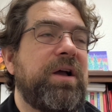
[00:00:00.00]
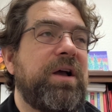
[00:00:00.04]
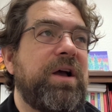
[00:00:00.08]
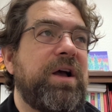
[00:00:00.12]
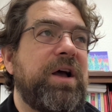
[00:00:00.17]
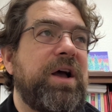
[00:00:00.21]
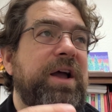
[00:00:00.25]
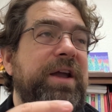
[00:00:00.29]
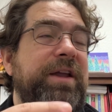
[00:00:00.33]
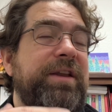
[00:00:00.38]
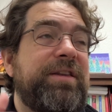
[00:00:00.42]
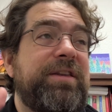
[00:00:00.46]

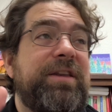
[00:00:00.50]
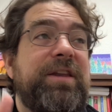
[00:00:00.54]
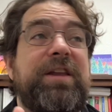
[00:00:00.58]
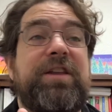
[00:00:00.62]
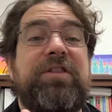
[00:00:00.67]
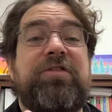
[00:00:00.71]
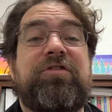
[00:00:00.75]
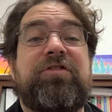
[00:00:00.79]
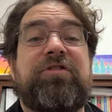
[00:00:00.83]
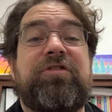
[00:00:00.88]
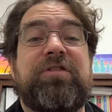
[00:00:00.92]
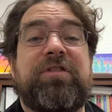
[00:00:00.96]
I
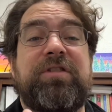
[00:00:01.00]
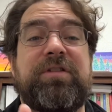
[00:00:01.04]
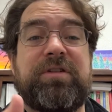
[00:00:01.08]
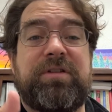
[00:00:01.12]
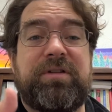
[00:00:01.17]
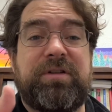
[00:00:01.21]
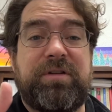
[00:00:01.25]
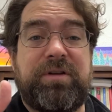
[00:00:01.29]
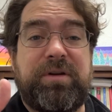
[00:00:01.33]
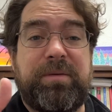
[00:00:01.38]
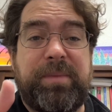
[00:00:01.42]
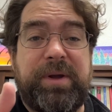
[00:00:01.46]
teach
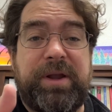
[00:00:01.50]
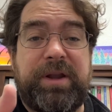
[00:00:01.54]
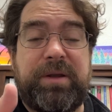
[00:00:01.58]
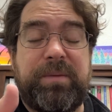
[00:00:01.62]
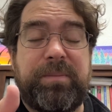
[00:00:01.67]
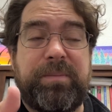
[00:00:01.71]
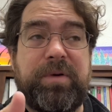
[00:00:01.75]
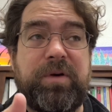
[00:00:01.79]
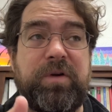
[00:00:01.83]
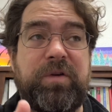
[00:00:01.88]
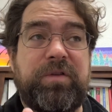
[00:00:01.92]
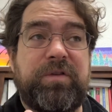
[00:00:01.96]
my
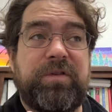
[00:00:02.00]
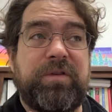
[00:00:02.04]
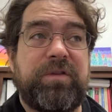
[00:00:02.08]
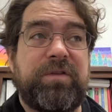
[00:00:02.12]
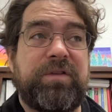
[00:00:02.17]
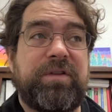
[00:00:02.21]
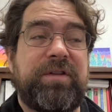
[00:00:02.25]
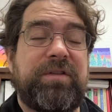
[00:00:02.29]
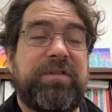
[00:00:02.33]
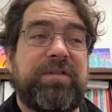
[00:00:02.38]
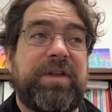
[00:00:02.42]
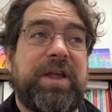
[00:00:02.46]
composers,
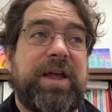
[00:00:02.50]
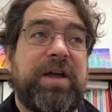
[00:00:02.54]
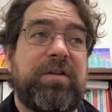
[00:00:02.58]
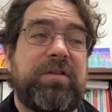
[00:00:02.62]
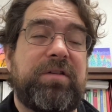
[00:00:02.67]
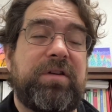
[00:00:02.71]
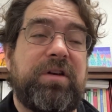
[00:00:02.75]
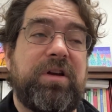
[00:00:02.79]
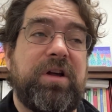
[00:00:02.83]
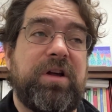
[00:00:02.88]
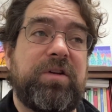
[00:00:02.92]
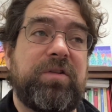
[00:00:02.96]
is how
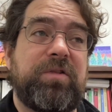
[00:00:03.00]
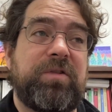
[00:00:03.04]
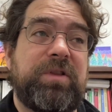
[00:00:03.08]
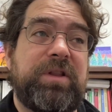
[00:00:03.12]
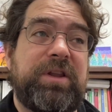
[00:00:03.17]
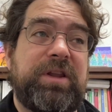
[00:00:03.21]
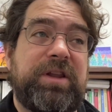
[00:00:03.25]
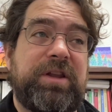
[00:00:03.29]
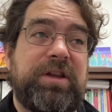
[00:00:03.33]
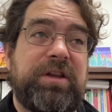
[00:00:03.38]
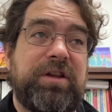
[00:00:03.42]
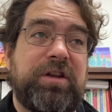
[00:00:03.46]
to not
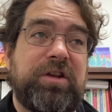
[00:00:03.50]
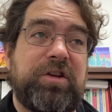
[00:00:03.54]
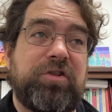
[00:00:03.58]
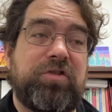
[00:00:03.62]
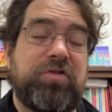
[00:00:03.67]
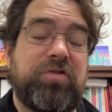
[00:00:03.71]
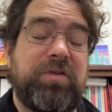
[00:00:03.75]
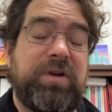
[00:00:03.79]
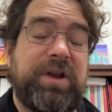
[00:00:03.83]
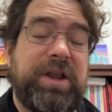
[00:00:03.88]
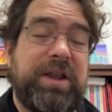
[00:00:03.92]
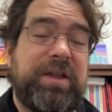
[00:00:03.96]
only
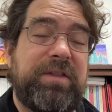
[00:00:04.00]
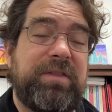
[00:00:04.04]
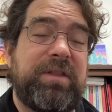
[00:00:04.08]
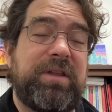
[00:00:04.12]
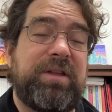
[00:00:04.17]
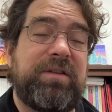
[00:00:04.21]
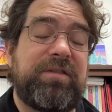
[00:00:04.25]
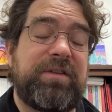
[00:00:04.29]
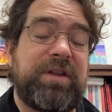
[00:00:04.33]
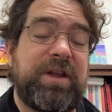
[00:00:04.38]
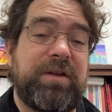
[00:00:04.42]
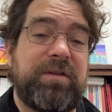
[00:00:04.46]
create
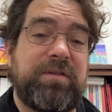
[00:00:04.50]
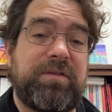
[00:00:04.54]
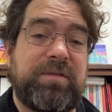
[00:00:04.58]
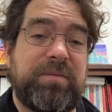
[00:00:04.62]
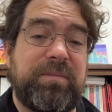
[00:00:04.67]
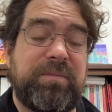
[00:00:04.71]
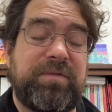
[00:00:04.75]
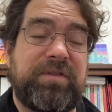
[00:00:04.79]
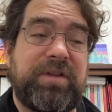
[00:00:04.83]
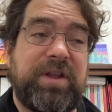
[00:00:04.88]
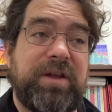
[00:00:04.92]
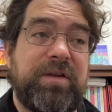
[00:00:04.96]
these sounds
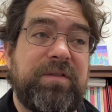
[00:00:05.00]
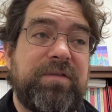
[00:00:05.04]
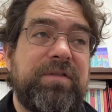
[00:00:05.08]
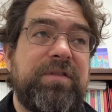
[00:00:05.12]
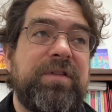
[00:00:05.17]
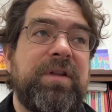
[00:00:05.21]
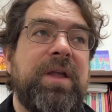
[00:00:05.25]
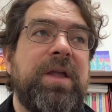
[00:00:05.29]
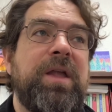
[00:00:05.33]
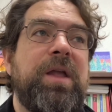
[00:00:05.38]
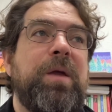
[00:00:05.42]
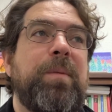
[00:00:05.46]
themselves,
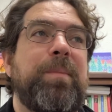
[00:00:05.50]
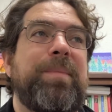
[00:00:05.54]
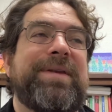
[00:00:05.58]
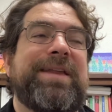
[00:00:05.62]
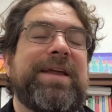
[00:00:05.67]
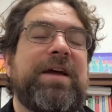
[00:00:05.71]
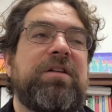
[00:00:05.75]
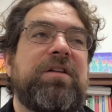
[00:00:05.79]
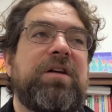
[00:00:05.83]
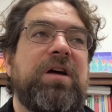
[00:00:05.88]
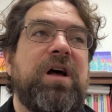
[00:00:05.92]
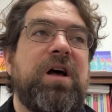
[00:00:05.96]
but
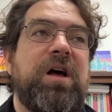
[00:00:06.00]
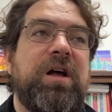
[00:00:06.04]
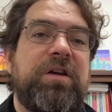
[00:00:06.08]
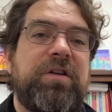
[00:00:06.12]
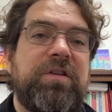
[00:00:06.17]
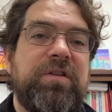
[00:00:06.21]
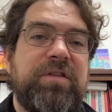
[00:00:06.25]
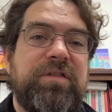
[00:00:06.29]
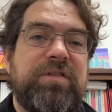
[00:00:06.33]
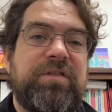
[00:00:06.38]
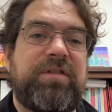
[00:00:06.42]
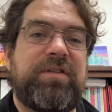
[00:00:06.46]
how to
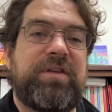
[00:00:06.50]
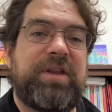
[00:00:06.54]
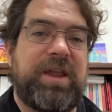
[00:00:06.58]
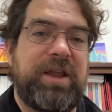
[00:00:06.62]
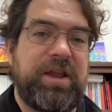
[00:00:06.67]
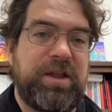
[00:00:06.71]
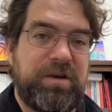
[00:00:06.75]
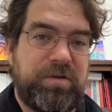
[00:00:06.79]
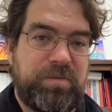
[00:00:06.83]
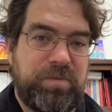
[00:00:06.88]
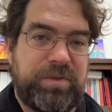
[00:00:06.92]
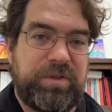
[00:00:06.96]

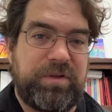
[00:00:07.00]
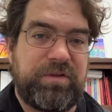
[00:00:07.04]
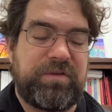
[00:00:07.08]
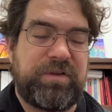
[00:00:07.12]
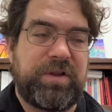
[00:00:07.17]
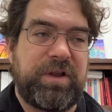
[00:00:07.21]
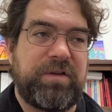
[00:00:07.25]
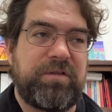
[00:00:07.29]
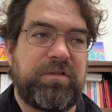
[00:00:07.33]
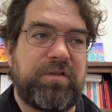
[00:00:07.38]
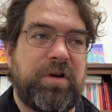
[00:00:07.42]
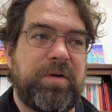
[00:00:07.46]
understand what those
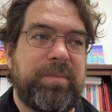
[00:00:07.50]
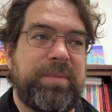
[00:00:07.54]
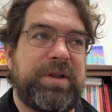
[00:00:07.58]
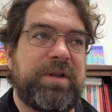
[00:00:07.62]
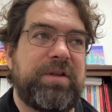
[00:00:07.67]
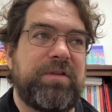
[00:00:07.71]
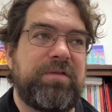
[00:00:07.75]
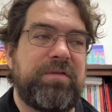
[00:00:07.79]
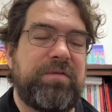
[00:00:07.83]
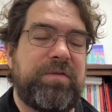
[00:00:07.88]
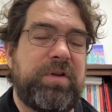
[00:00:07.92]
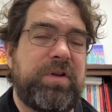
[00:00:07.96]
sounds are.
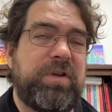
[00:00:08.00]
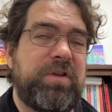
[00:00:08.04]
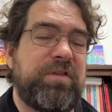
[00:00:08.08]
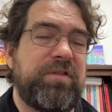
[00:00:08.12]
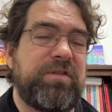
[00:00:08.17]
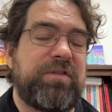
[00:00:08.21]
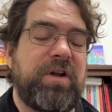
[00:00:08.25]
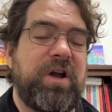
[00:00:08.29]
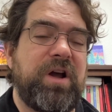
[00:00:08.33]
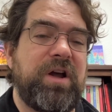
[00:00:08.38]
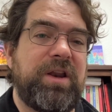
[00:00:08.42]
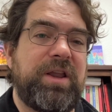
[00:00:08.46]
Because if you can
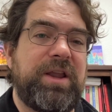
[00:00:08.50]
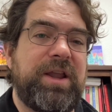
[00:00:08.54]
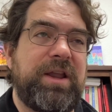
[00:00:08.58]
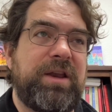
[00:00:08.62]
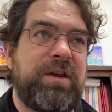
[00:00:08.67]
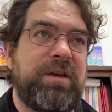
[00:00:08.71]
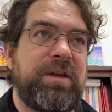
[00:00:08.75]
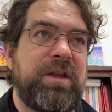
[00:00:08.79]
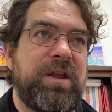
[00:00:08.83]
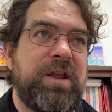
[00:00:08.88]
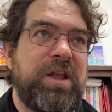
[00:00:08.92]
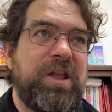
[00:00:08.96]
just
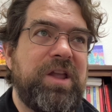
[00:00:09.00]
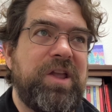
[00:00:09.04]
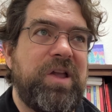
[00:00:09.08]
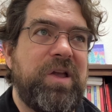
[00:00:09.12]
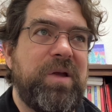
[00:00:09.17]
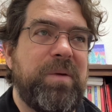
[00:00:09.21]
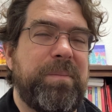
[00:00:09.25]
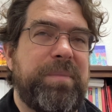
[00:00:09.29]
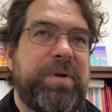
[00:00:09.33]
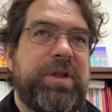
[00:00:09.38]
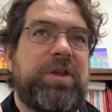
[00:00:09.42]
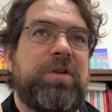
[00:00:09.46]
audiate,
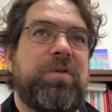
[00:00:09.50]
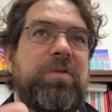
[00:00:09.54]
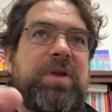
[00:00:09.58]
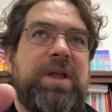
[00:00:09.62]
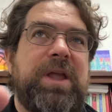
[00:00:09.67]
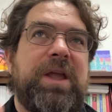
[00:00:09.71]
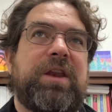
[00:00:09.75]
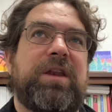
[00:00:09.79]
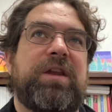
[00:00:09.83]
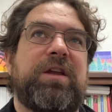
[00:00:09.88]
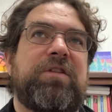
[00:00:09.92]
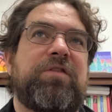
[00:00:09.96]
but you
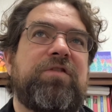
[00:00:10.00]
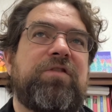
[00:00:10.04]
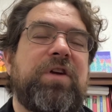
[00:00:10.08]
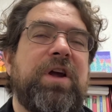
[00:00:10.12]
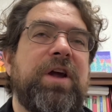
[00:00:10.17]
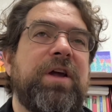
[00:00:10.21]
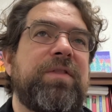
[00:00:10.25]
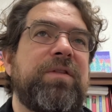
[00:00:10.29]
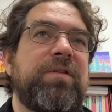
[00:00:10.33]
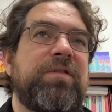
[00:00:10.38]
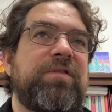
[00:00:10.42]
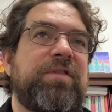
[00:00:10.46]
can't
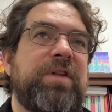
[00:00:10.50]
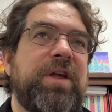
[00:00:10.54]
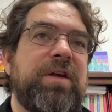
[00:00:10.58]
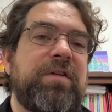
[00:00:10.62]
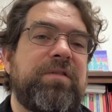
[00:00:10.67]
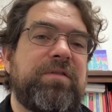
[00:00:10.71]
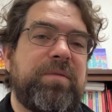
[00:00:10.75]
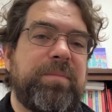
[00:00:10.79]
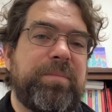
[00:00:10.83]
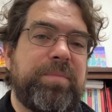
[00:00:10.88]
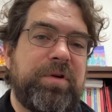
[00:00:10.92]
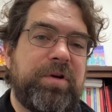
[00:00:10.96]
extract those
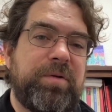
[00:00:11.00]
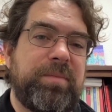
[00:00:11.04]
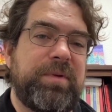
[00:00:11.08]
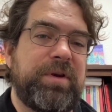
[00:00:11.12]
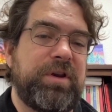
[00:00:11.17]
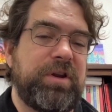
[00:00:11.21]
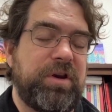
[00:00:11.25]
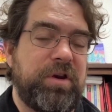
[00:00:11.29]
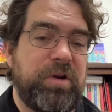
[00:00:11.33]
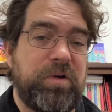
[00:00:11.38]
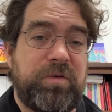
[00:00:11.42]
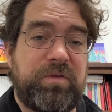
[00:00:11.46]
sounds and put them
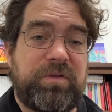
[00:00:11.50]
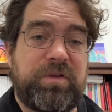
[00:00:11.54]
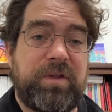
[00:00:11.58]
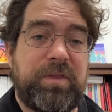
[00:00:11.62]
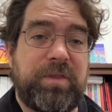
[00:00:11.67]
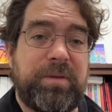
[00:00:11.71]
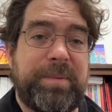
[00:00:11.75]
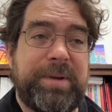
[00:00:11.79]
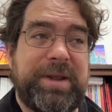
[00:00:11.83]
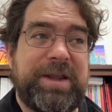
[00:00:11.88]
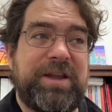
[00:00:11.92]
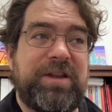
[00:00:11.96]
into notes on
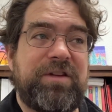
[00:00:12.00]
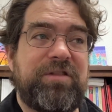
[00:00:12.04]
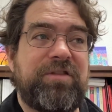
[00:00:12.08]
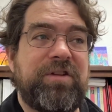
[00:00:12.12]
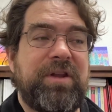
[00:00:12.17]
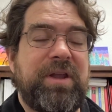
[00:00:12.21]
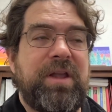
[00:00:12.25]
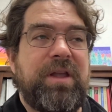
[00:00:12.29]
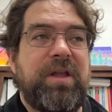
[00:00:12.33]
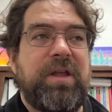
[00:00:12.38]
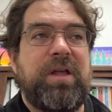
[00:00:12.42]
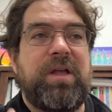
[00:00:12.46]
the page,
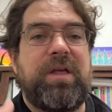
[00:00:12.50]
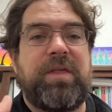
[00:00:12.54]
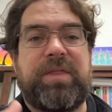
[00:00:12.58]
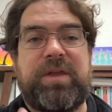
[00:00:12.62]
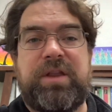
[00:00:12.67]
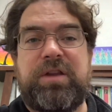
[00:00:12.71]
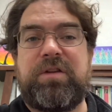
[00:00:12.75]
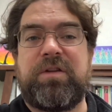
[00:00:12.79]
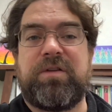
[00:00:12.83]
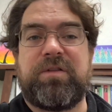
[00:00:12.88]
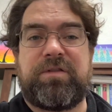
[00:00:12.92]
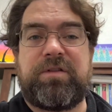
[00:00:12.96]

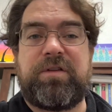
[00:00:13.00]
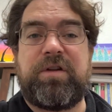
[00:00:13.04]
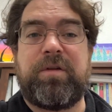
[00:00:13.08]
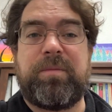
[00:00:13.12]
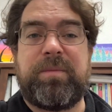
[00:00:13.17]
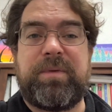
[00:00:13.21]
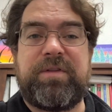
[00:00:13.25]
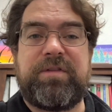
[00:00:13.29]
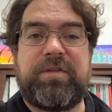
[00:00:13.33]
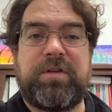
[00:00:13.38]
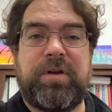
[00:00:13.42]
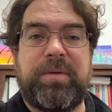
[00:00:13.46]
then you're still
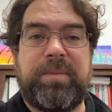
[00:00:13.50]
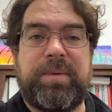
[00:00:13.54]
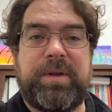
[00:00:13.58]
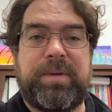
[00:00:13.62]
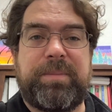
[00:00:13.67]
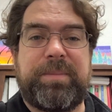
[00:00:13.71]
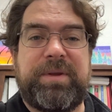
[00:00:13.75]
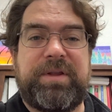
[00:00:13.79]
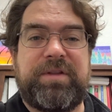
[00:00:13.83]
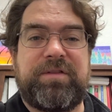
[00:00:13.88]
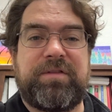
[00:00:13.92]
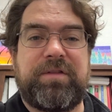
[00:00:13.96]
missing a big
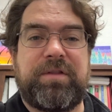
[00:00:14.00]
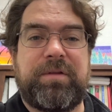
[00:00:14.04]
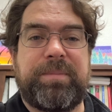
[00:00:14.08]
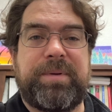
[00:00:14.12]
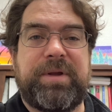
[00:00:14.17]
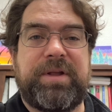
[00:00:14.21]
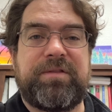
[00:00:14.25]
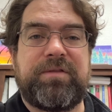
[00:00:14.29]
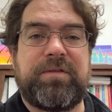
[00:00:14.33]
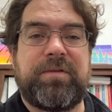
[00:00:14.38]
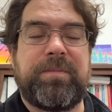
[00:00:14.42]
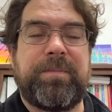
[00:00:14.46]
piece of the
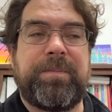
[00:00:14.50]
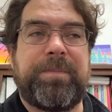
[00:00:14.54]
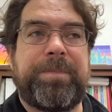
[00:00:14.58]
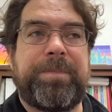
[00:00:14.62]
puzzle.